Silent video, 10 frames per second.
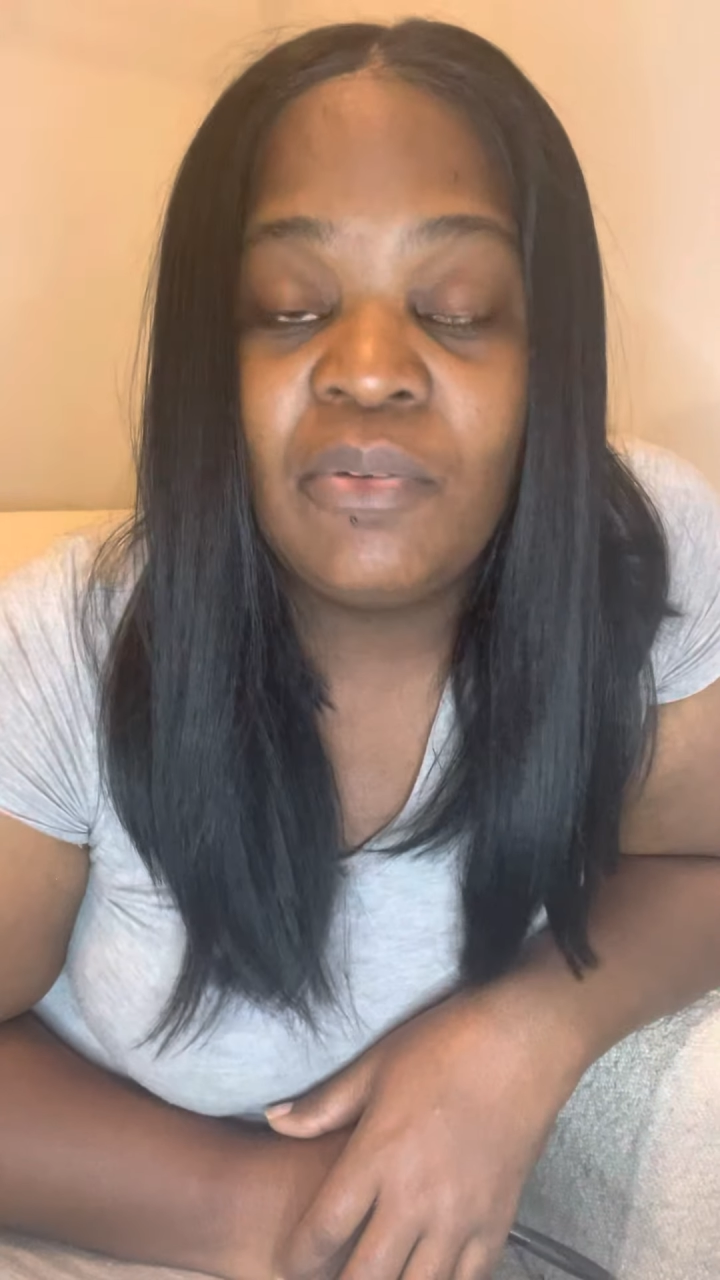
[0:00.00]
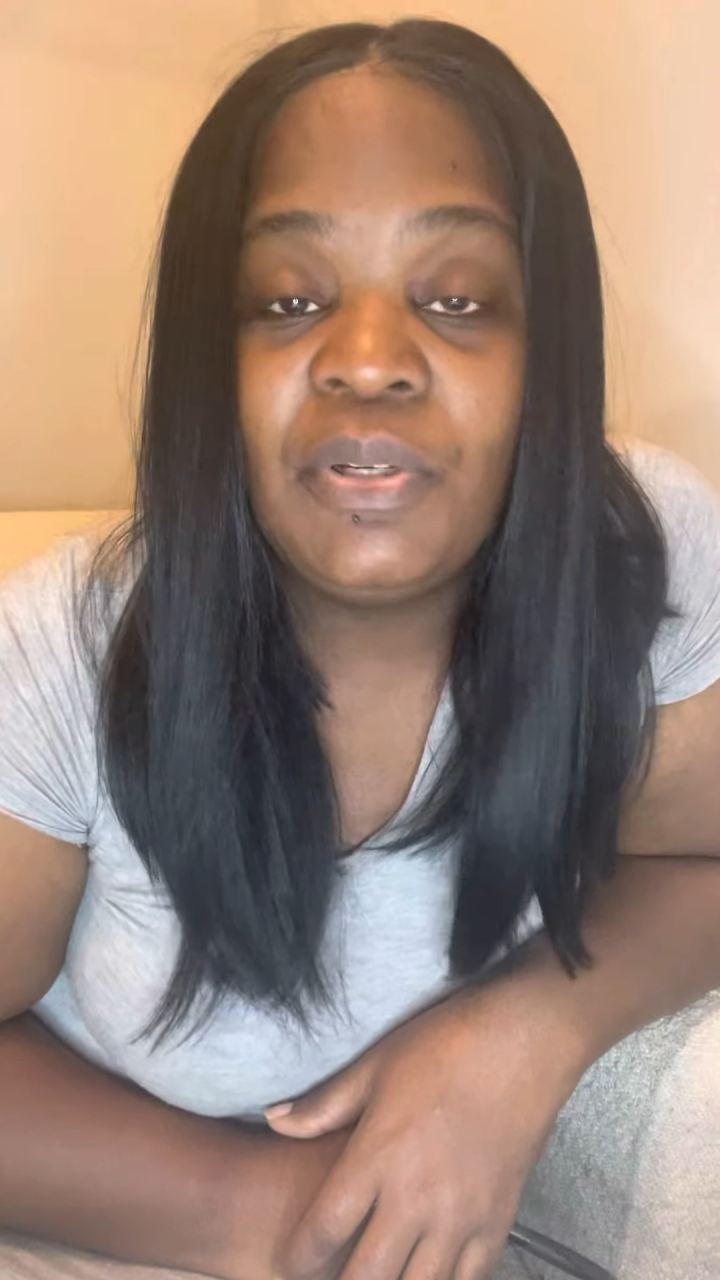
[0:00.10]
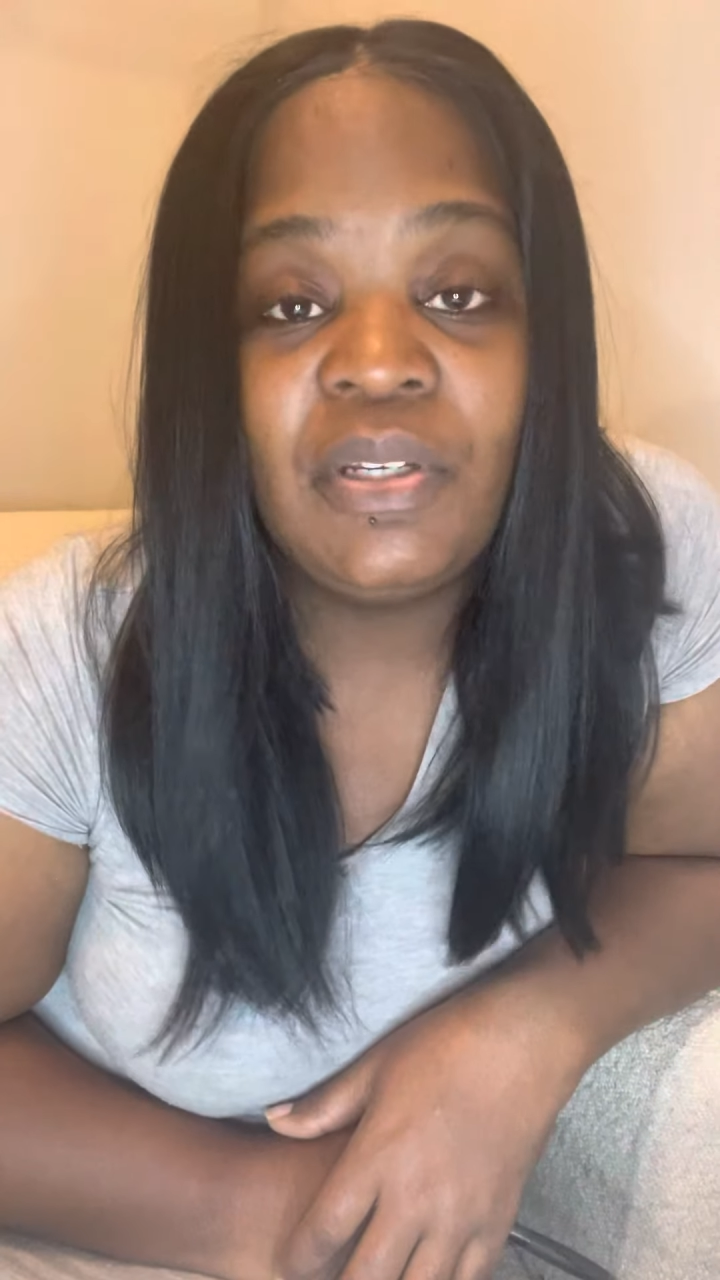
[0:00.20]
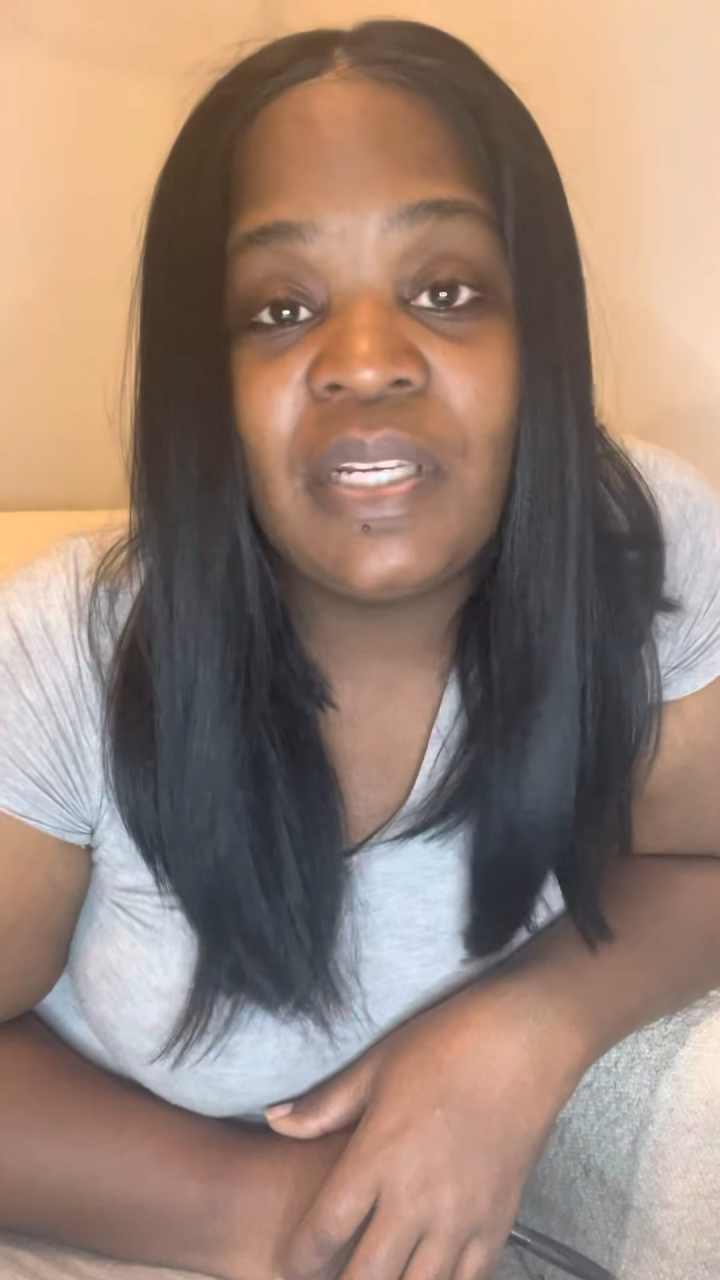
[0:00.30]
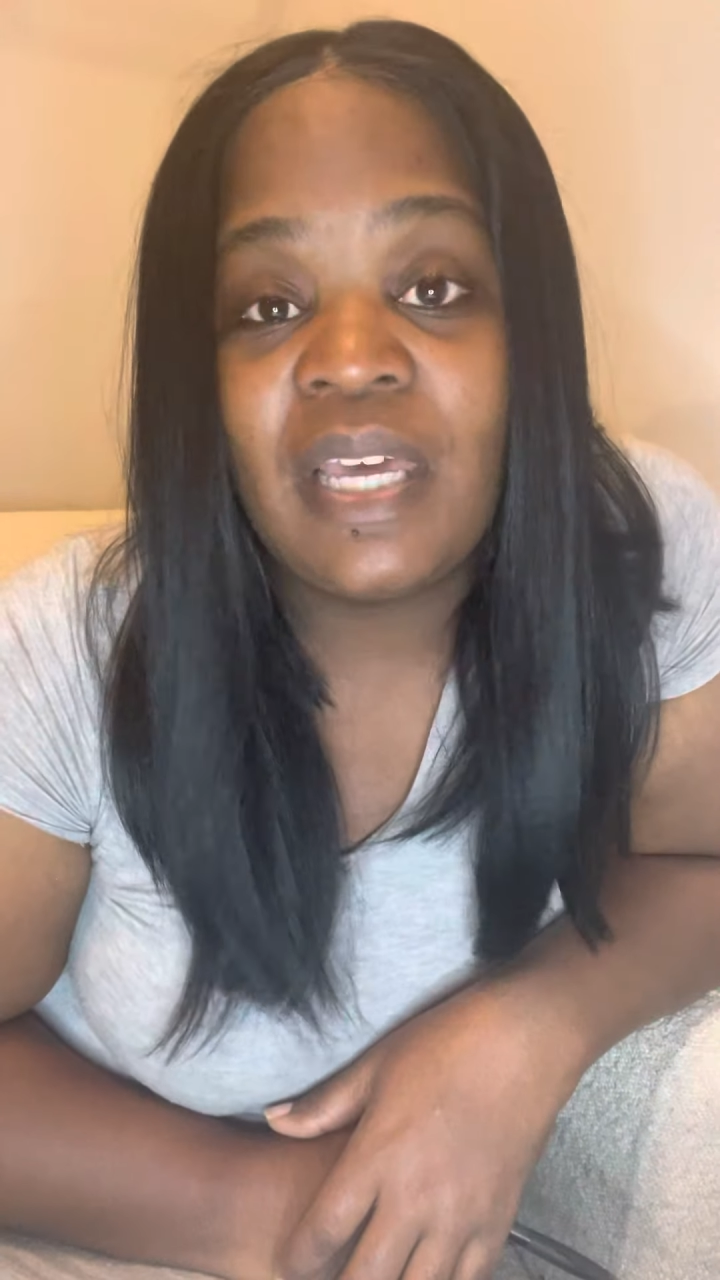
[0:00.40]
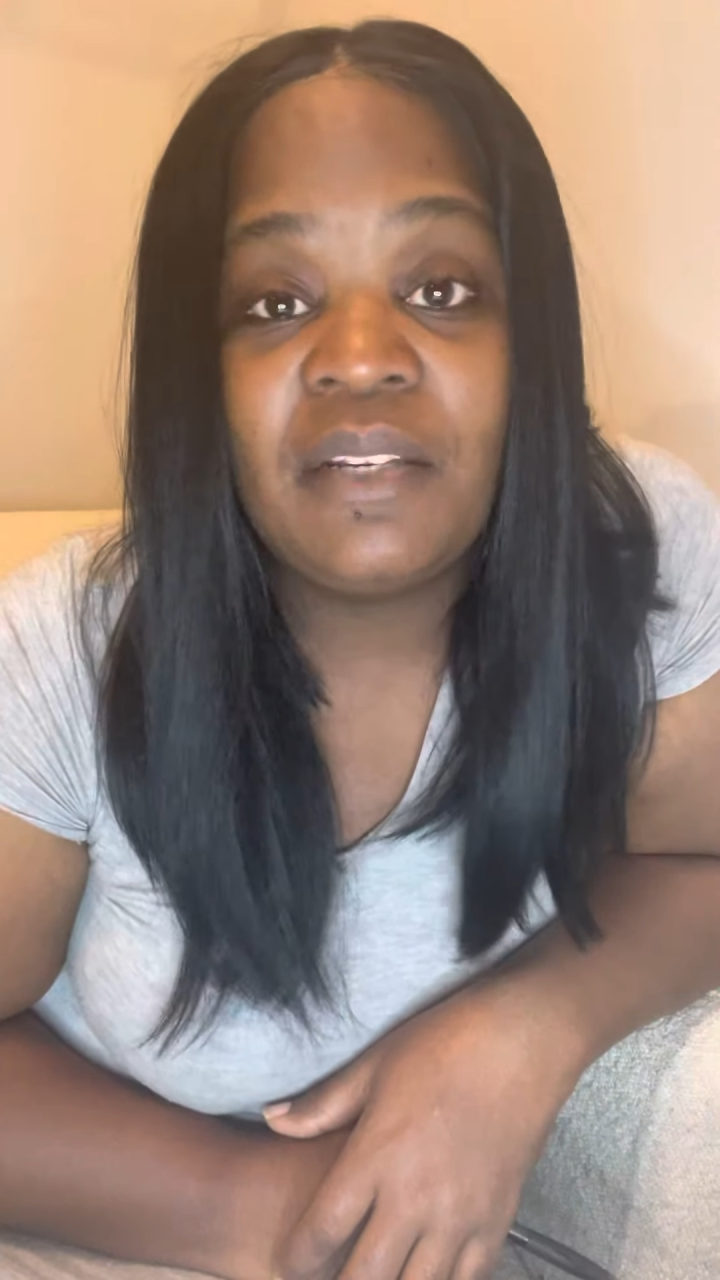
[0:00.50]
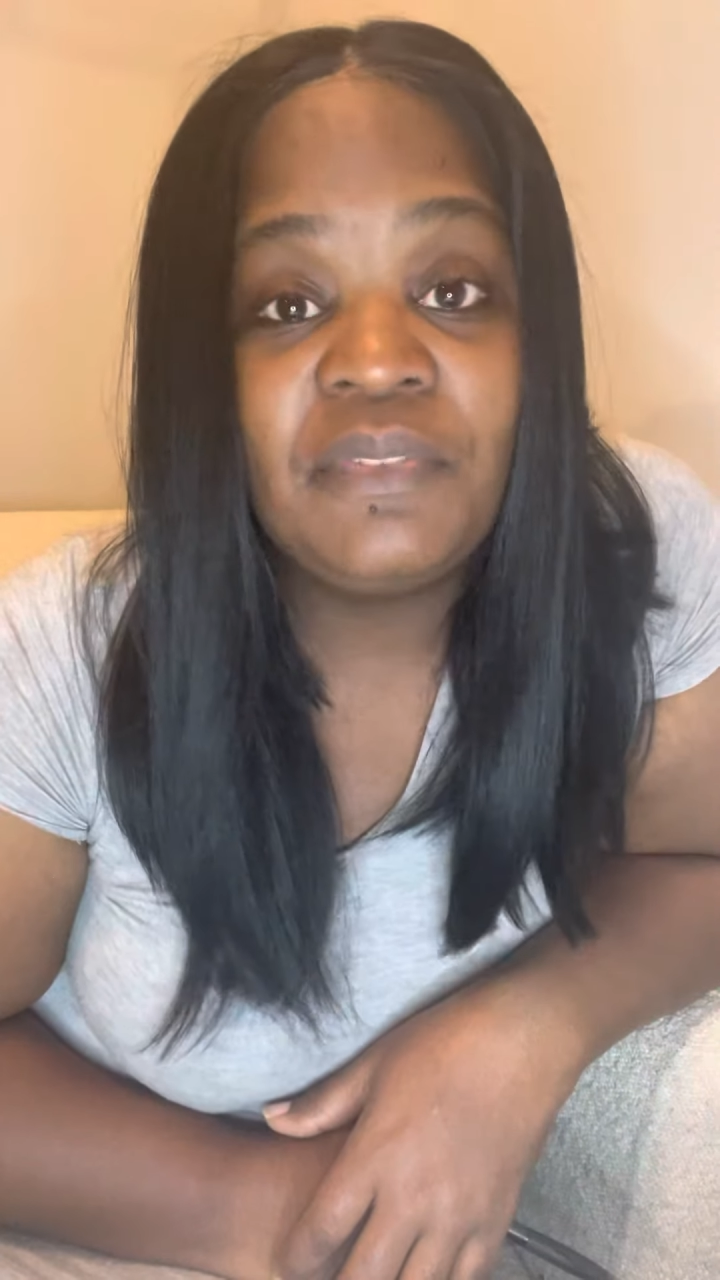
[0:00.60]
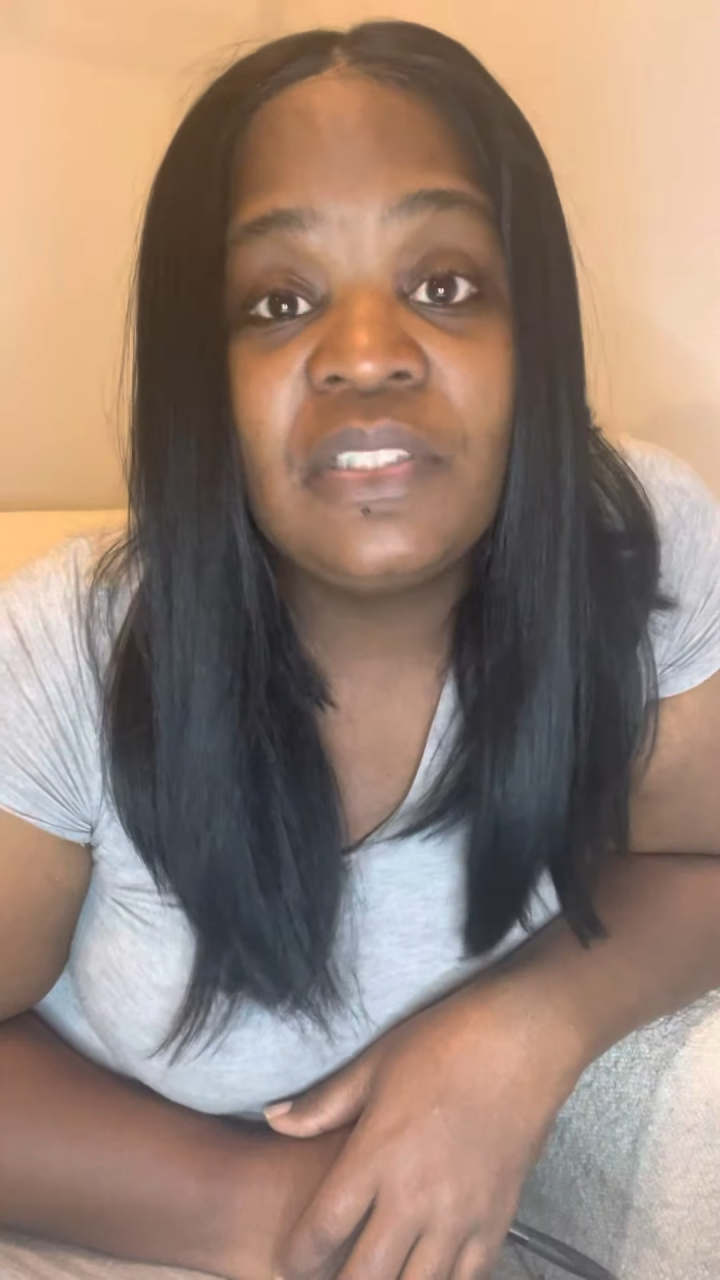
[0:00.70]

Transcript: We are not of